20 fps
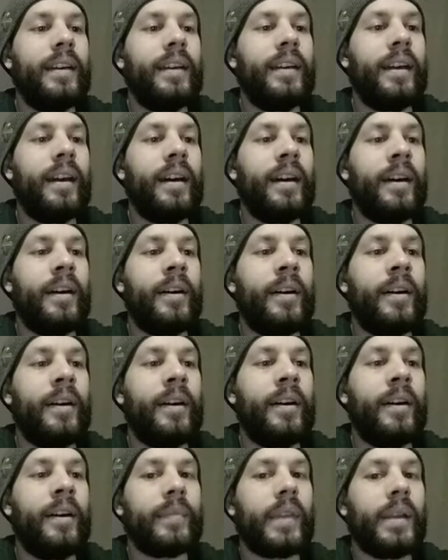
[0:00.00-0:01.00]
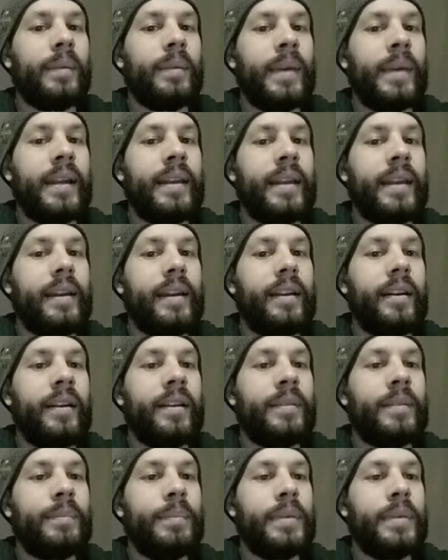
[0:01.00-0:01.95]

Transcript: my knight on